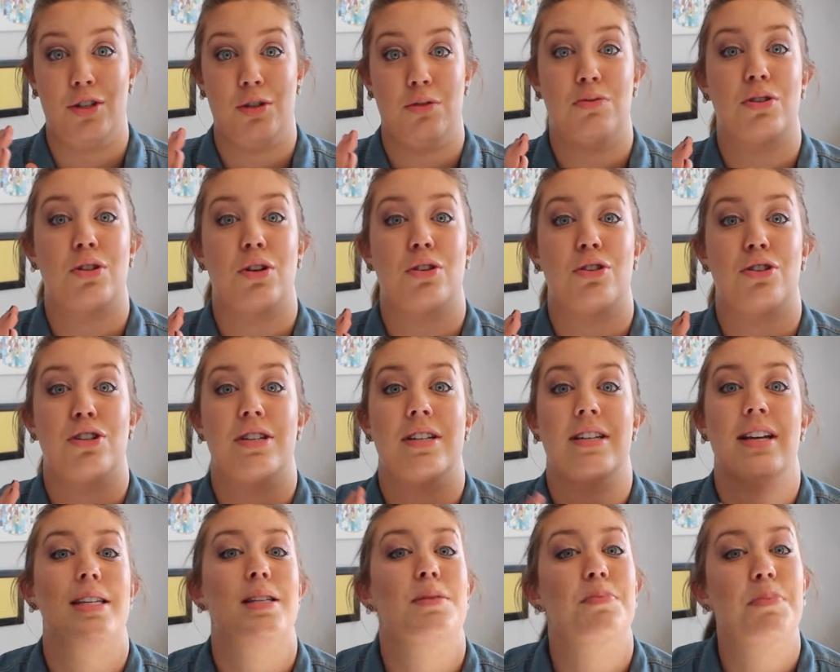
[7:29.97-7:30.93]
searched
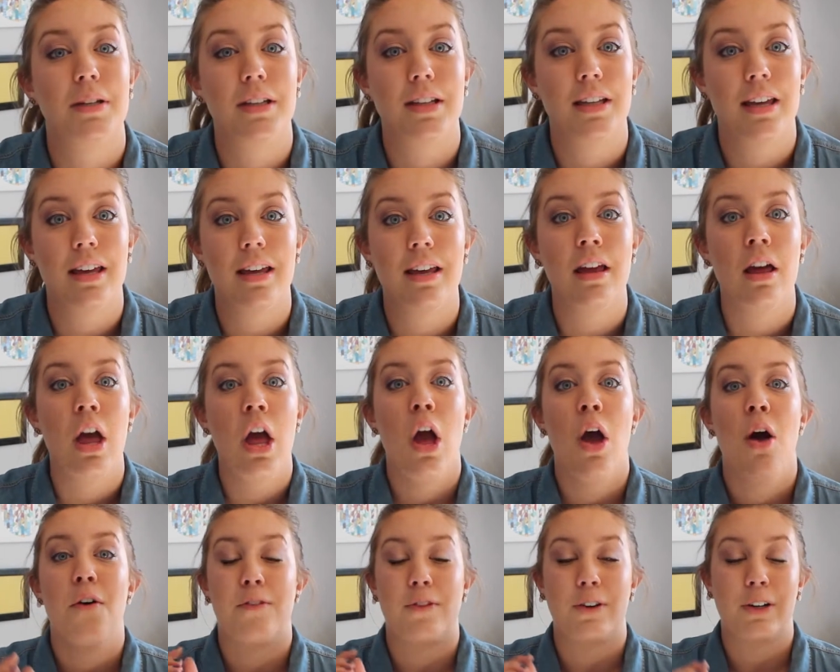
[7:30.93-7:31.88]
desperately
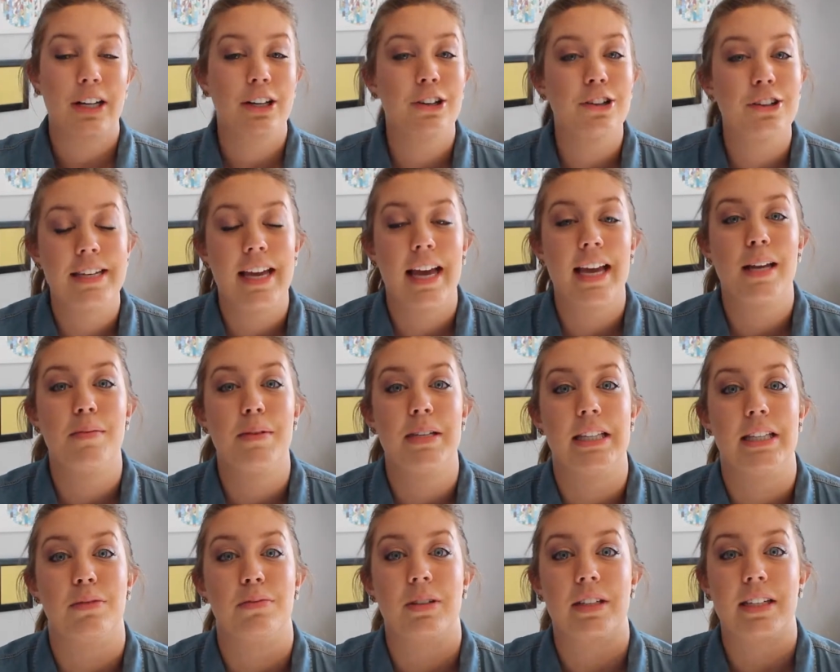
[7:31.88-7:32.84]
for
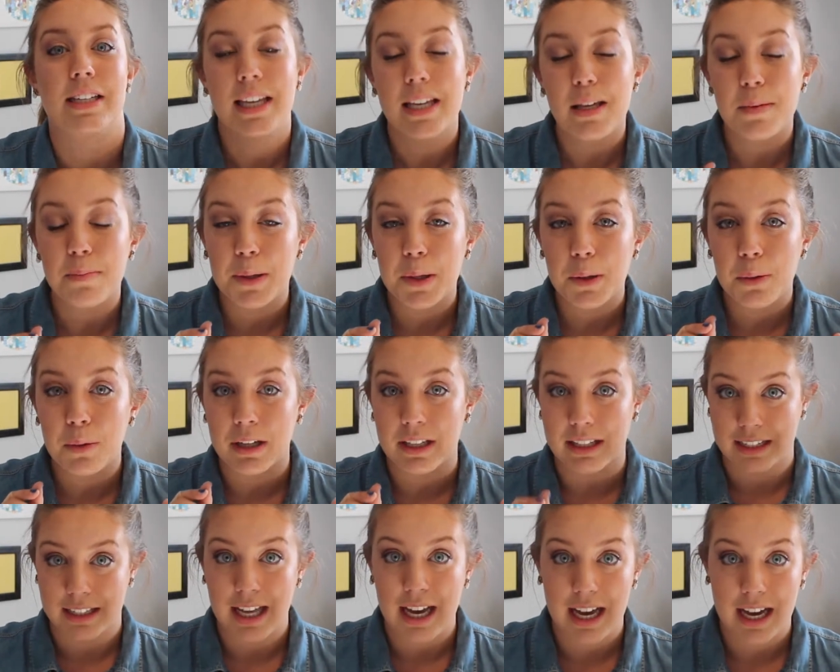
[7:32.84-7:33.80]
entertainment that would keep you
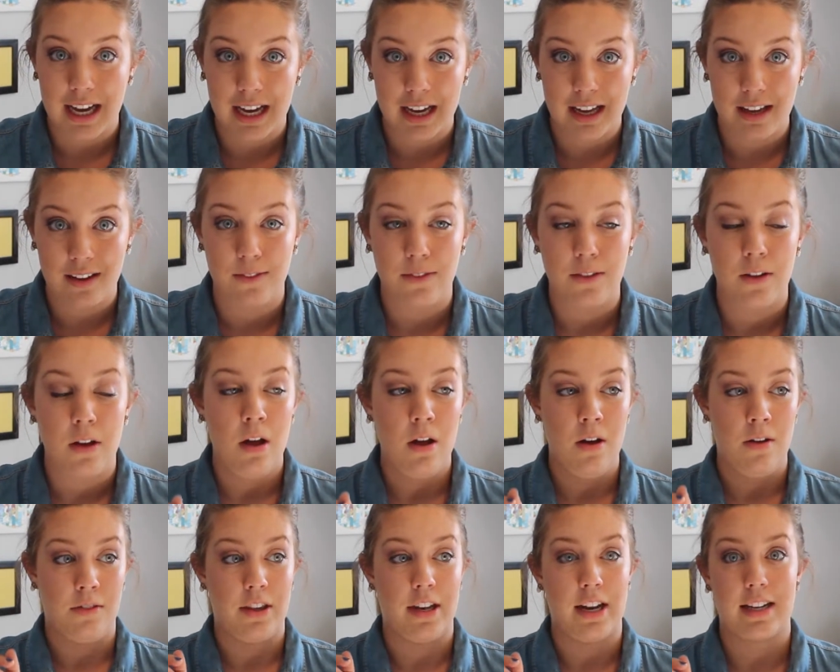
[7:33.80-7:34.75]
alive
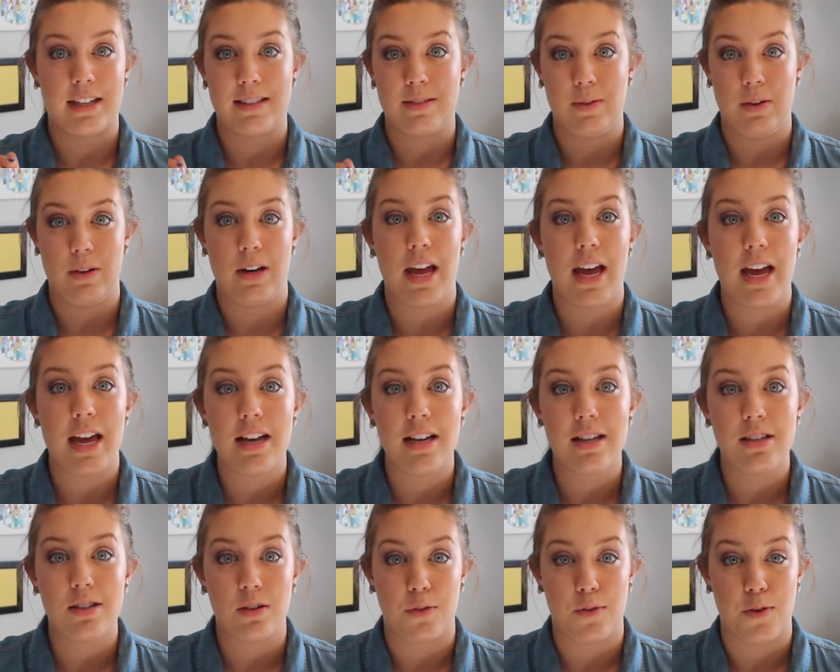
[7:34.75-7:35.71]
for the next few
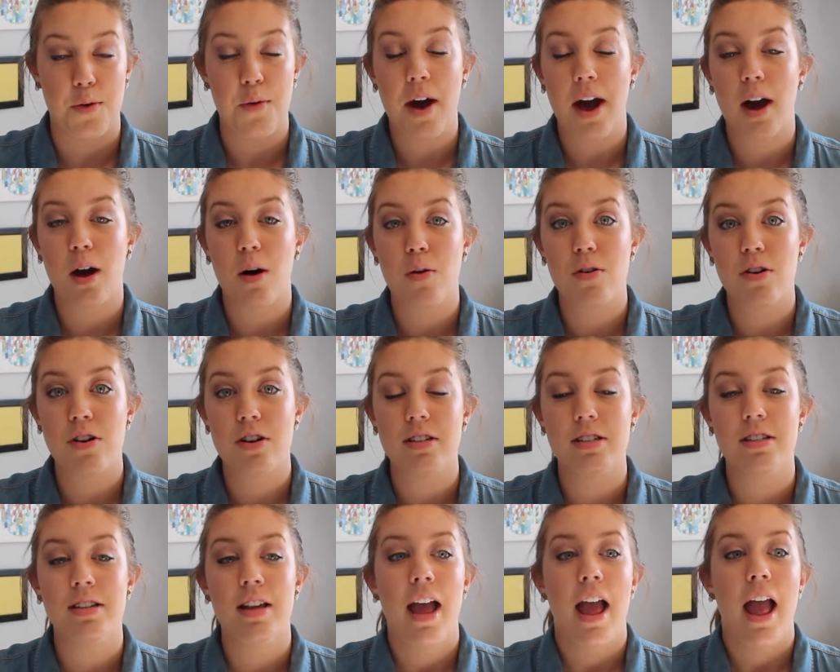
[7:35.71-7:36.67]
days or few
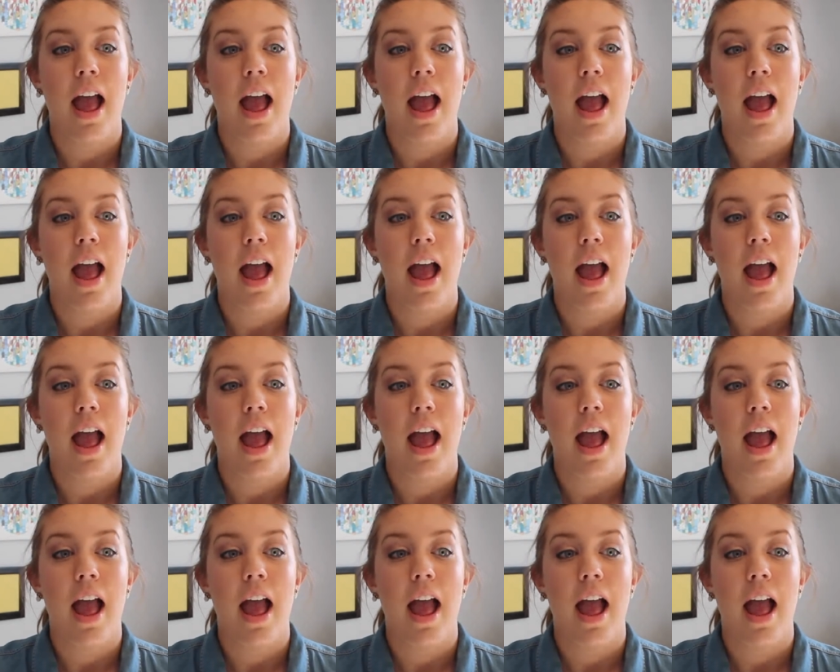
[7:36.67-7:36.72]
hours.